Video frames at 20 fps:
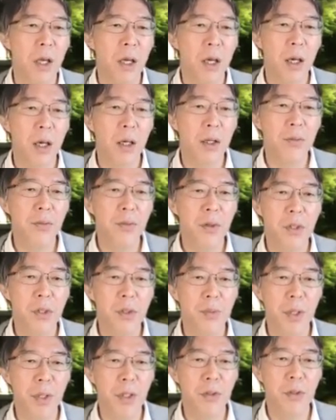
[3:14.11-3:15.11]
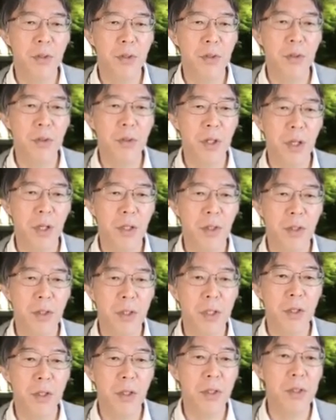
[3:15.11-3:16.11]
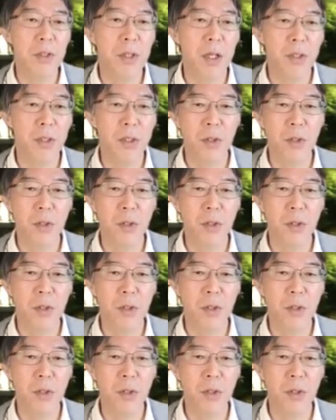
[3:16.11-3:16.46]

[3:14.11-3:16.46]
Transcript: And for spin 2, yes, in this case,